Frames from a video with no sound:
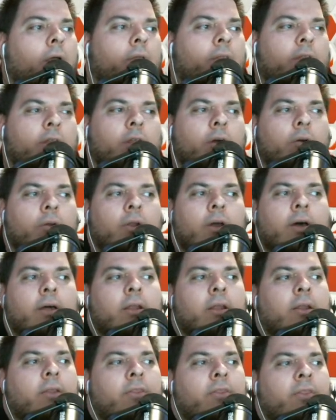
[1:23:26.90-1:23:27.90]
no,
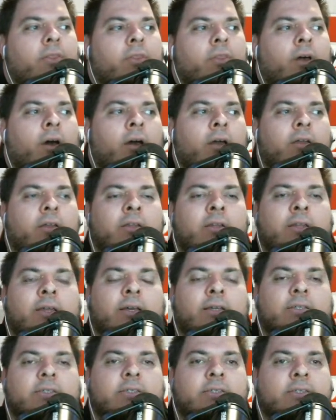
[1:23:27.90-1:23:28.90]
not in
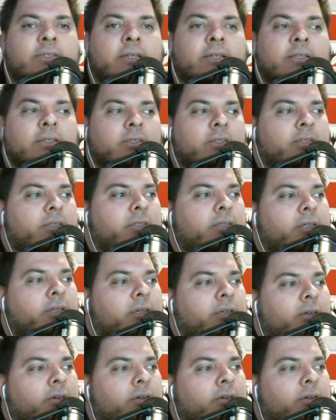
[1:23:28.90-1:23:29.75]
that sense.